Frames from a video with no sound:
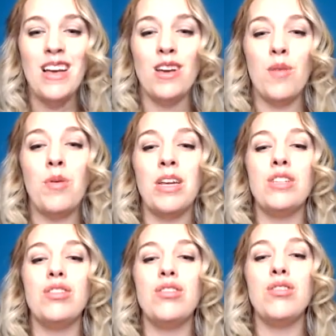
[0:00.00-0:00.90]
You're
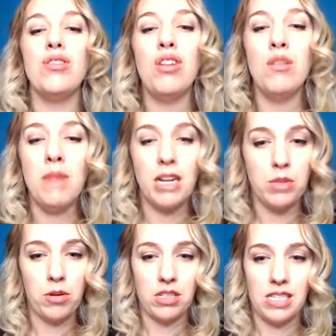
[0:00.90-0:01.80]
putting too much
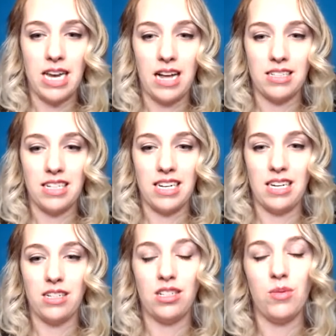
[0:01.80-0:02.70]
personality
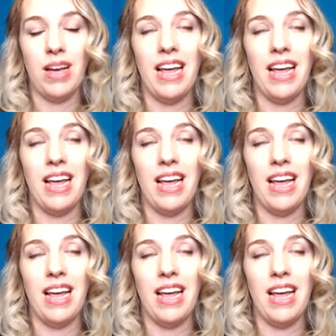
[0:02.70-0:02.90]
into it.